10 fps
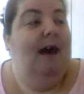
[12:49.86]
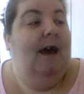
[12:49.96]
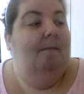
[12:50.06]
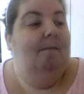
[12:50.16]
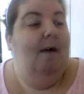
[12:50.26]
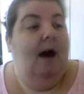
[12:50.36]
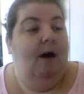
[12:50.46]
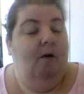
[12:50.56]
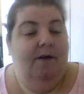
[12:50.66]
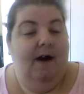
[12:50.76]
I
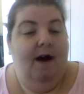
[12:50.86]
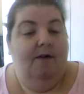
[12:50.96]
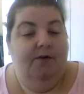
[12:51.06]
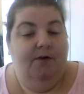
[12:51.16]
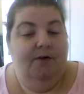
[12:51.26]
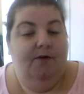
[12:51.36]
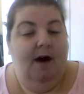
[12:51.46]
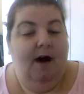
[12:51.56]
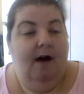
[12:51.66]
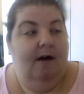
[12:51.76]
got that through,
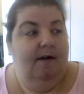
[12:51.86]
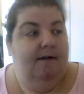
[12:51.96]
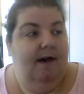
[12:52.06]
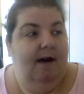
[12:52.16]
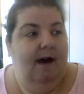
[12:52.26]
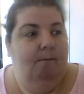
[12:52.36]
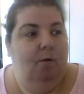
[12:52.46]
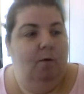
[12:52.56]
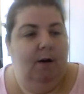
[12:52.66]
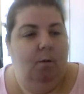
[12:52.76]
and I'm
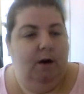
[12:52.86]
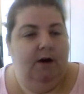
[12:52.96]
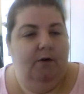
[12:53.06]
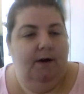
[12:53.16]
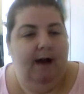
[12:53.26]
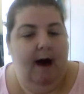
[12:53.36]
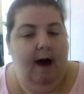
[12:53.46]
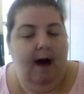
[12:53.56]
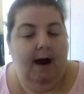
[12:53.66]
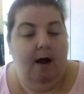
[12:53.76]
going to get working on
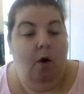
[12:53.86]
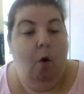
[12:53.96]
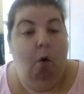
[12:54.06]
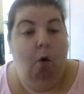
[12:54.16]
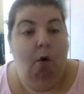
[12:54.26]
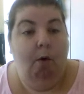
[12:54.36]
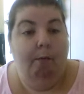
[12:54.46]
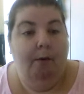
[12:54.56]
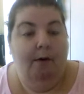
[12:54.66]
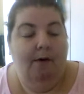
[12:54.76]
that, and I hope,
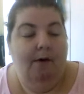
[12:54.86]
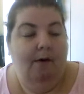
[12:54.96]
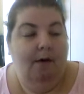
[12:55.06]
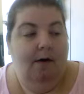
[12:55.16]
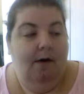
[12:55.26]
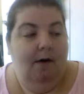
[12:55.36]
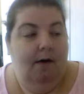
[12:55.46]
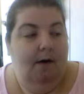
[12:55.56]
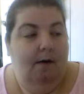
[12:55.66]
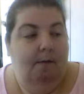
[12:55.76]

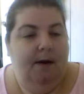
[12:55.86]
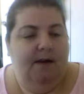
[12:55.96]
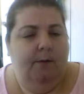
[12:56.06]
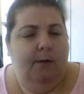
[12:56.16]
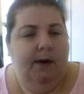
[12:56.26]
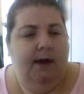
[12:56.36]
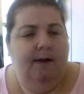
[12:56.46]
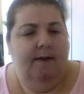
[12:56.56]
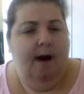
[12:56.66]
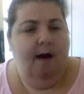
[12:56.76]
because I was waiting
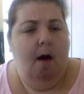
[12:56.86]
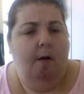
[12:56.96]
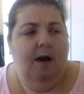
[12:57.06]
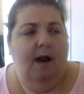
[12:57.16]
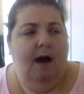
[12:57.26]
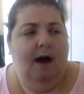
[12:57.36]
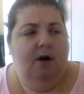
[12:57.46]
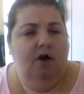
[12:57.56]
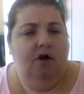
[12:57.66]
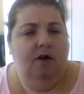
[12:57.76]
on that coming, I
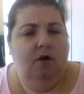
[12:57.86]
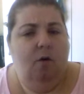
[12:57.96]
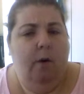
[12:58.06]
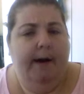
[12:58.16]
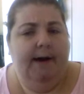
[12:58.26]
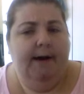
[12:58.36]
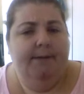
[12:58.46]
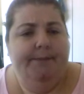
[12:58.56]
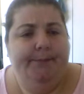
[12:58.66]
couldn't quite